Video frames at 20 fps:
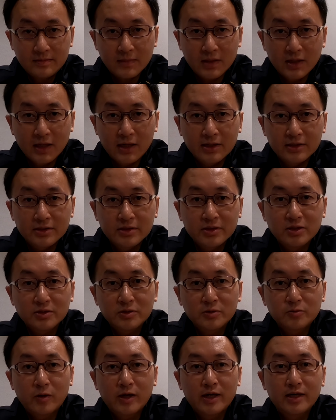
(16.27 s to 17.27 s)
Now, the
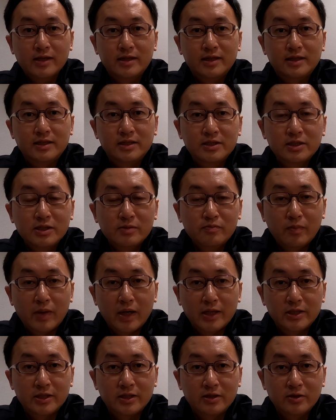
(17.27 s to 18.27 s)
software that
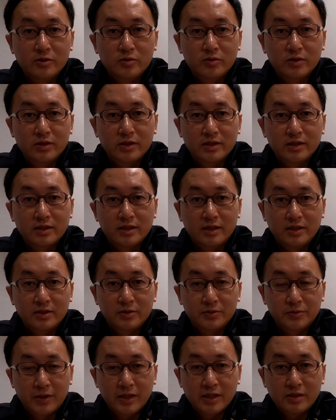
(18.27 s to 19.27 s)
Simagic uses
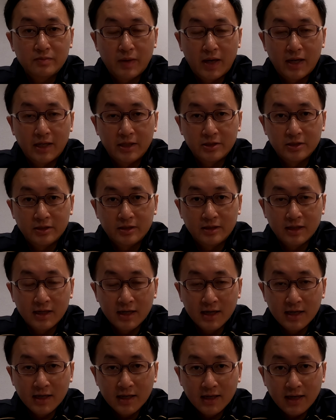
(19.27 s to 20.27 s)
is Race Manager,
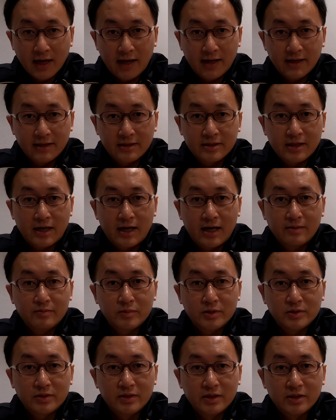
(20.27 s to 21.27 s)
and at the
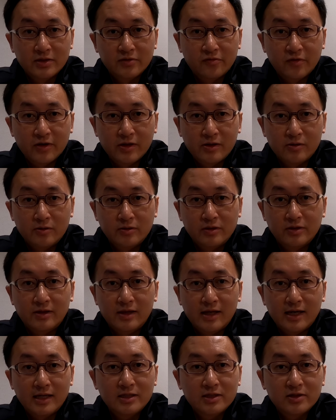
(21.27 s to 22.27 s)
time of this video, the
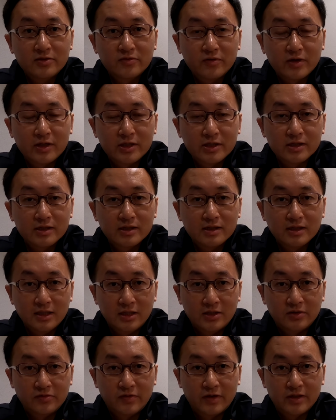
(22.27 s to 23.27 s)
latest version
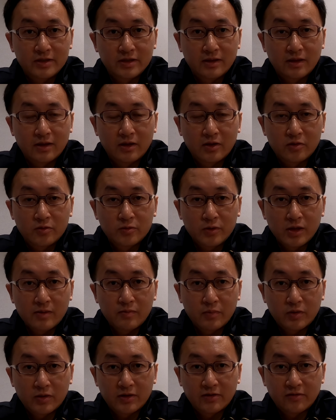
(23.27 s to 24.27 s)
is version
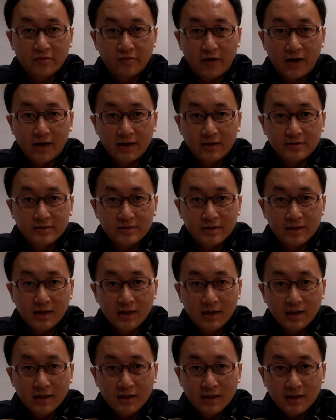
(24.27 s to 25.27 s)
3.5.
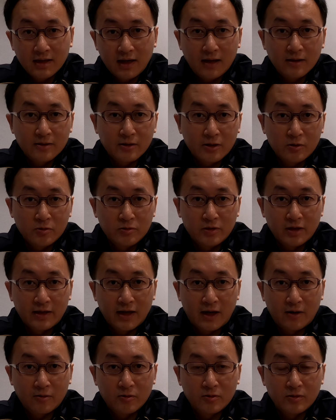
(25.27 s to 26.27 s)
I'll include the
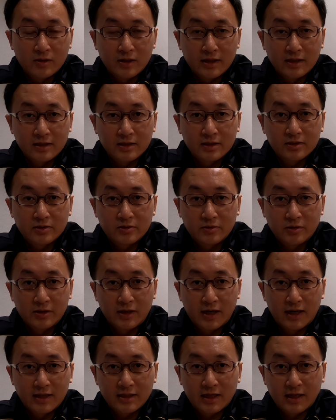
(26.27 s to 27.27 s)
download links so
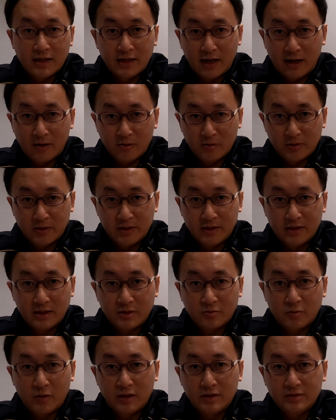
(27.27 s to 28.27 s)
you guys can download it
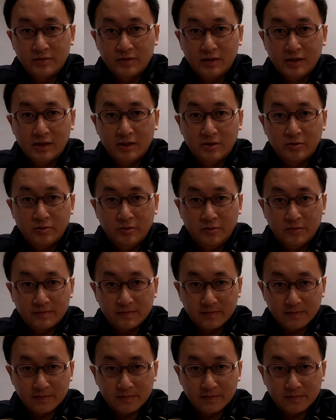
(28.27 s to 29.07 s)
as well if you need to.